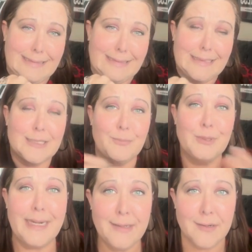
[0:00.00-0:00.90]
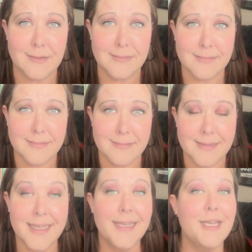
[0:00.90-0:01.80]
the soprano.
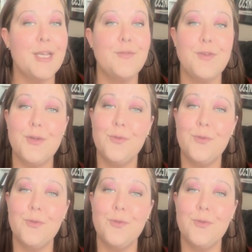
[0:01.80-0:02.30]
If you